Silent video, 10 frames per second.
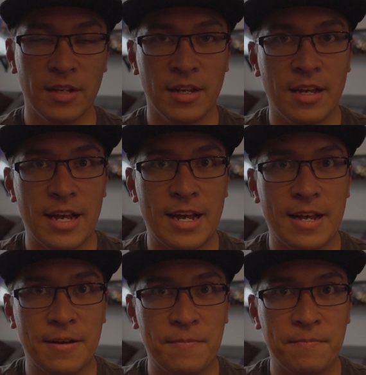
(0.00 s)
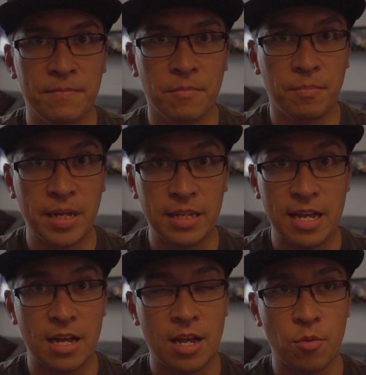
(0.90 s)
But
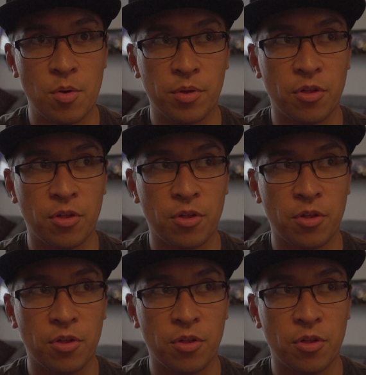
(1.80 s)
yeah, I went with